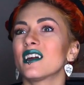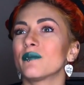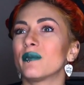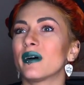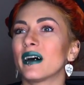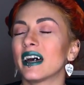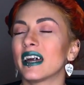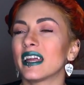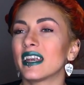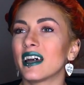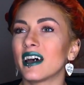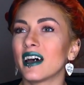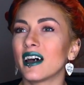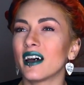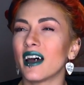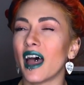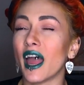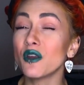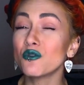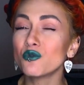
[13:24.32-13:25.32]
But
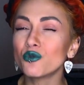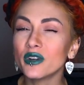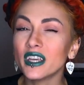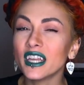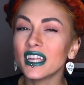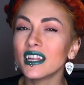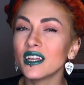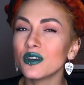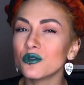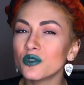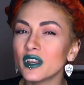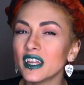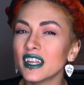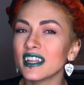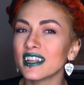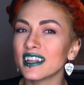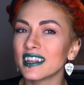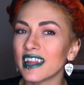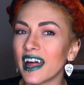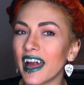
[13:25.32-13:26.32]
uh, I really,
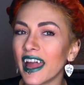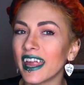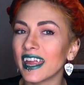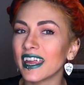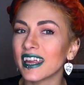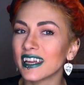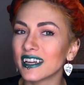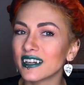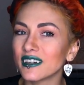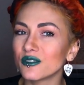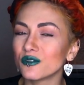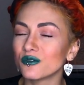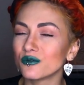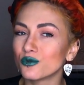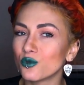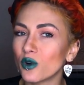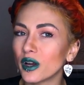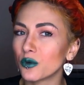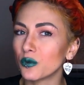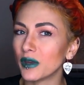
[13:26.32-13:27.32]
really like
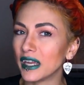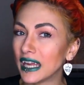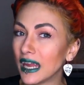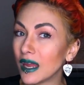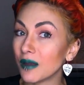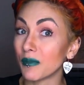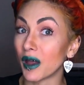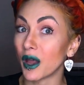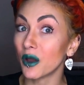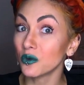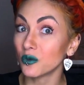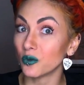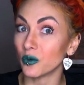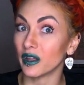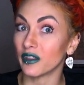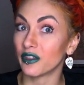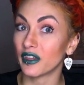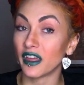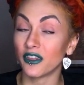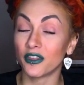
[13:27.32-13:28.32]
what we came out
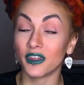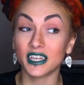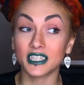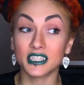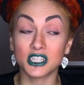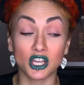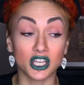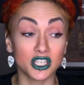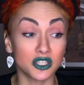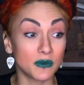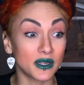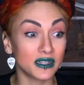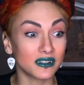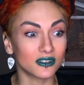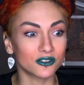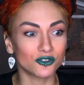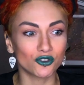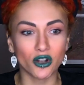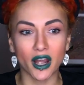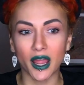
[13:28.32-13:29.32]
with. I think
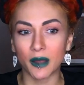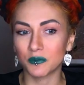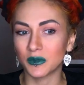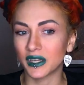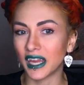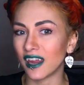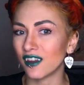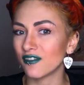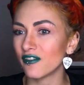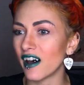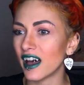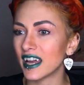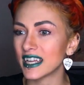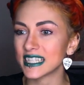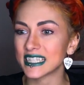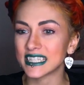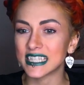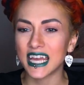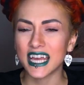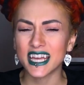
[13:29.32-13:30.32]
Judgmental Trap gave
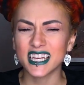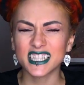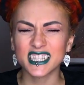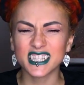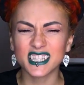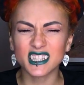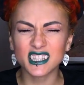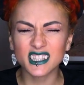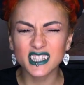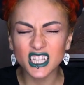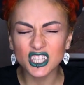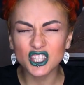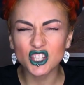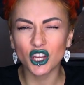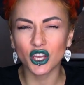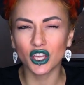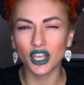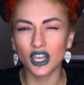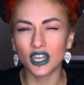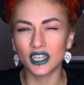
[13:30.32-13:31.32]
us such
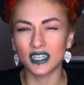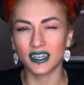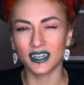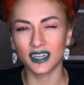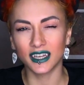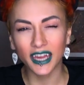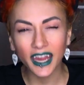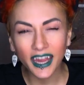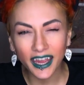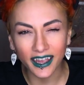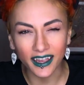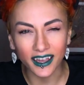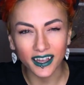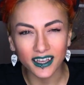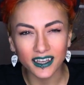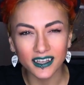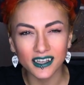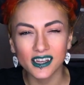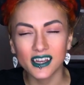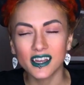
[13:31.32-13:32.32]
a good
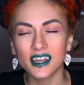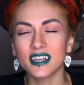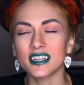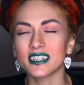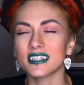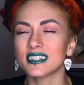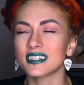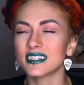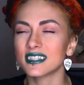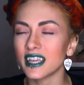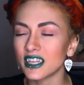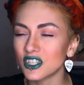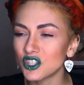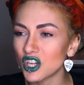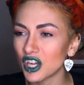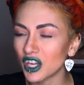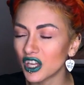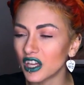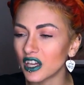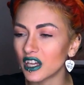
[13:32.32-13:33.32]
kick,
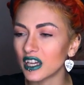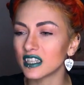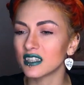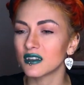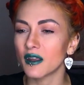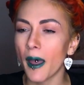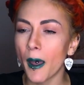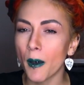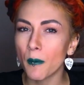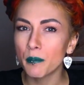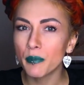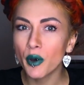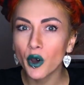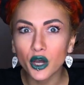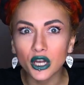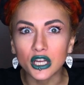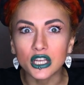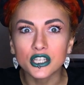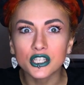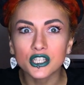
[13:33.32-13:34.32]
such a good
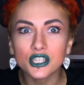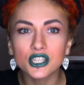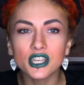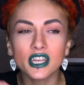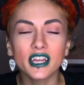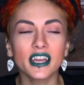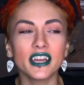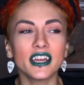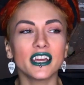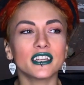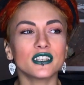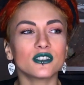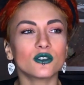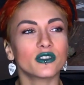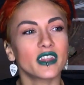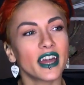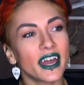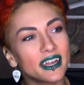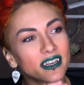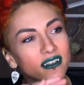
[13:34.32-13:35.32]
push to
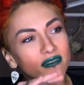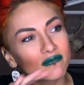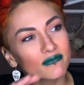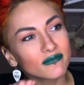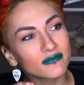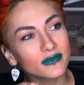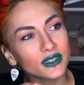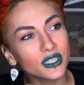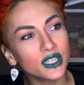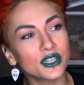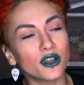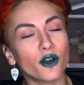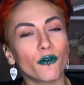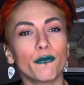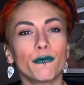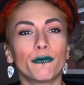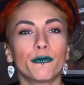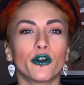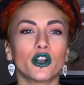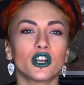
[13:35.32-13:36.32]
that, you know,
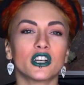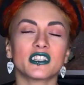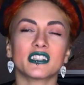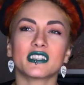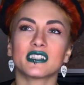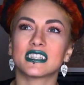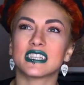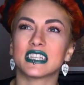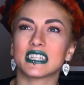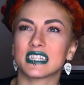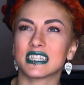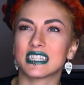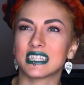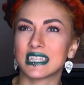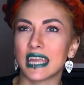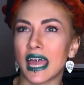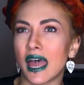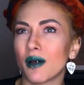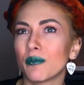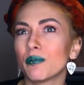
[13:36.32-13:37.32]
first
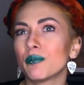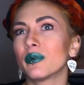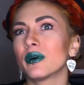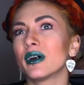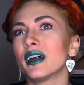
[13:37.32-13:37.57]
step